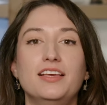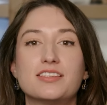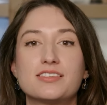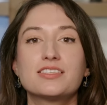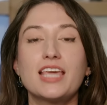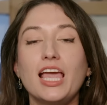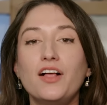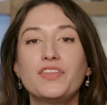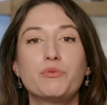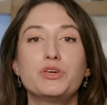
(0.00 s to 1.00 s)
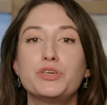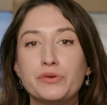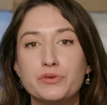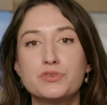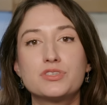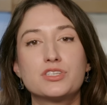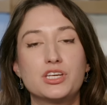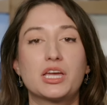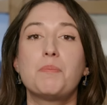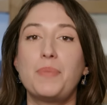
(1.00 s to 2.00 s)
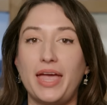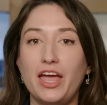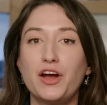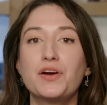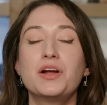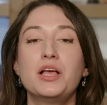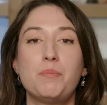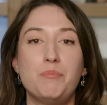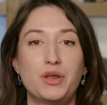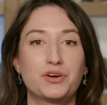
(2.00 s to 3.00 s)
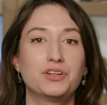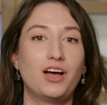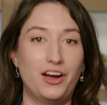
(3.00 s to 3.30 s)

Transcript: is a scale that we use to compare mineral